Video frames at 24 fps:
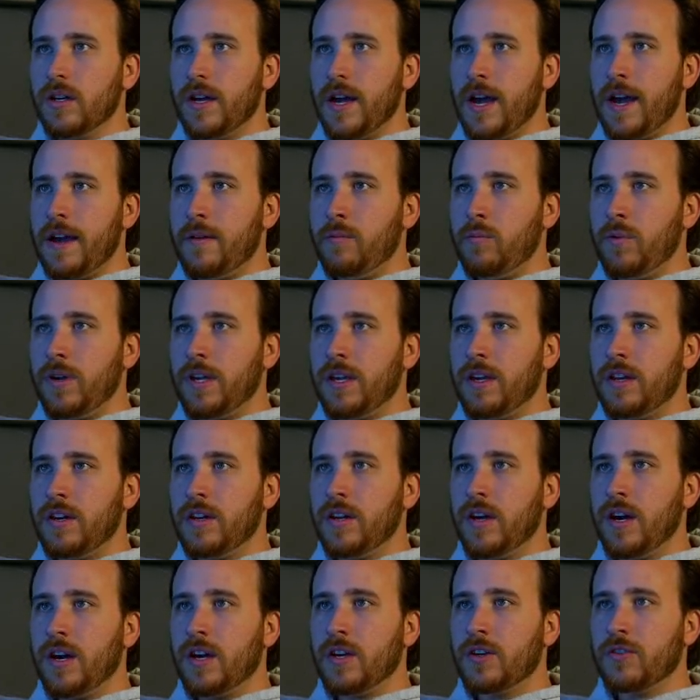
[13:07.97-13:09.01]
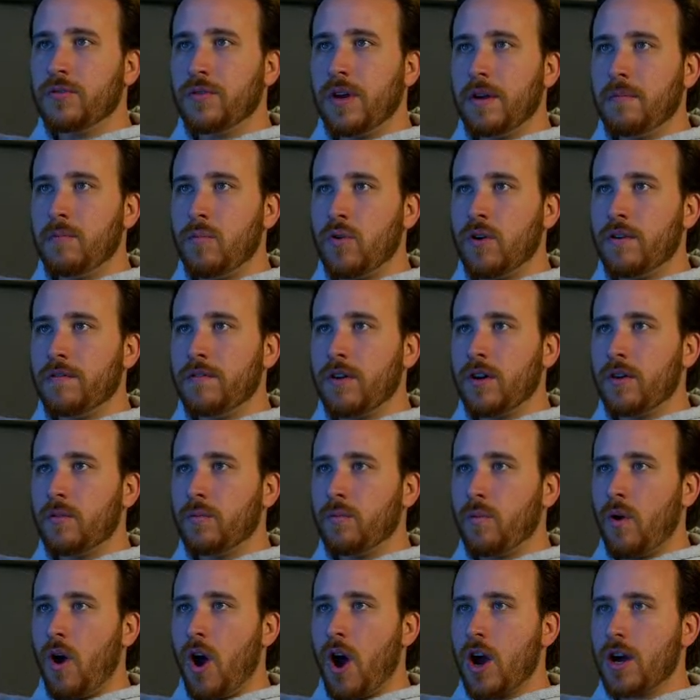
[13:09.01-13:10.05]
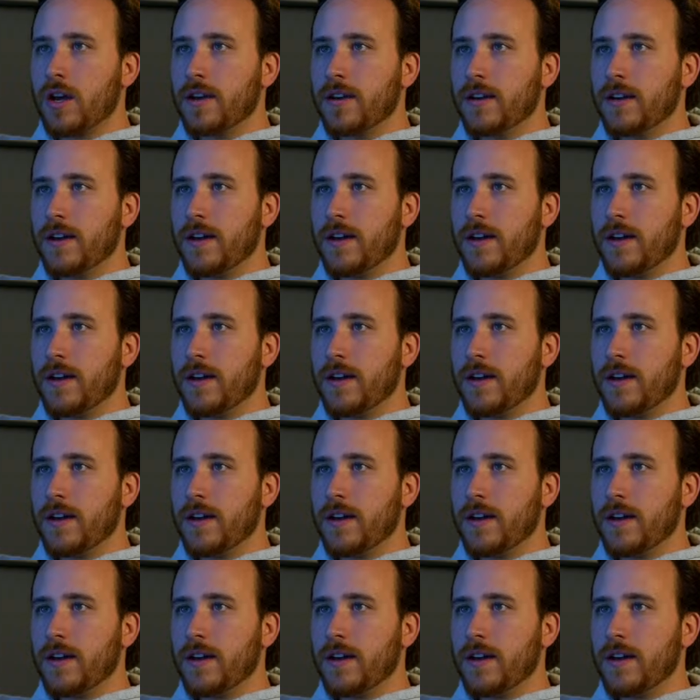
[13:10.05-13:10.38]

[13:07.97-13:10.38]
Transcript: And we can create more of our rock